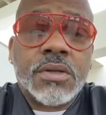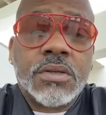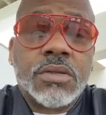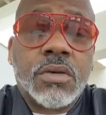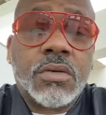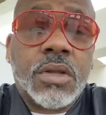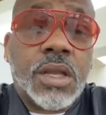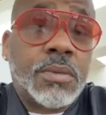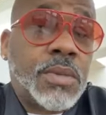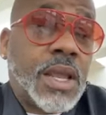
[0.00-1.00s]
You know,
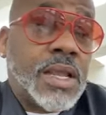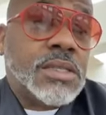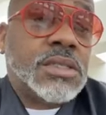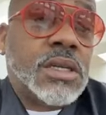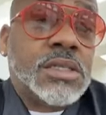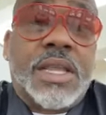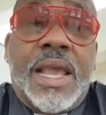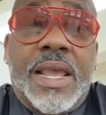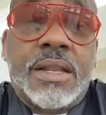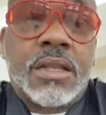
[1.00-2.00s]
and as a
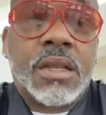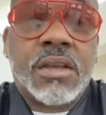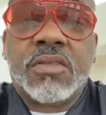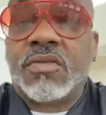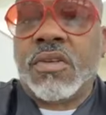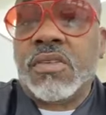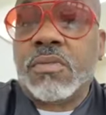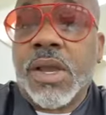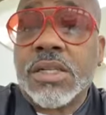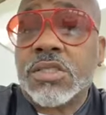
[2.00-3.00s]
dad, if, if
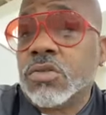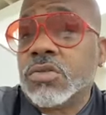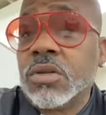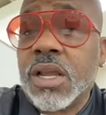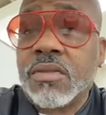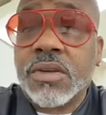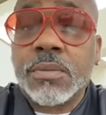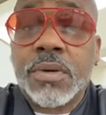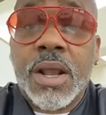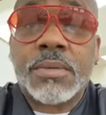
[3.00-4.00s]
my children are having a
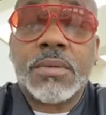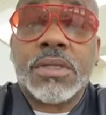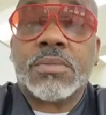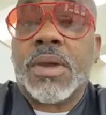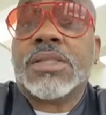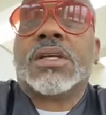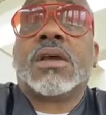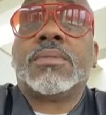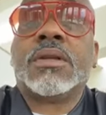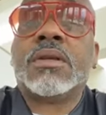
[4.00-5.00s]
problem, it's my
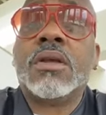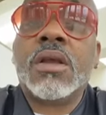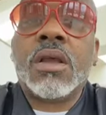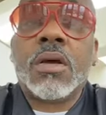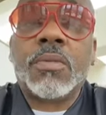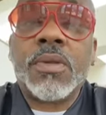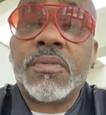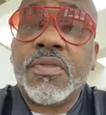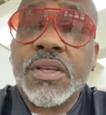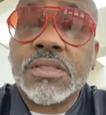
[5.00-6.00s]
job to help them
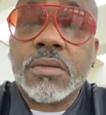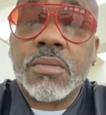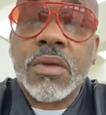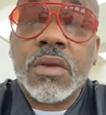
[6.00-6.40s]
fix them.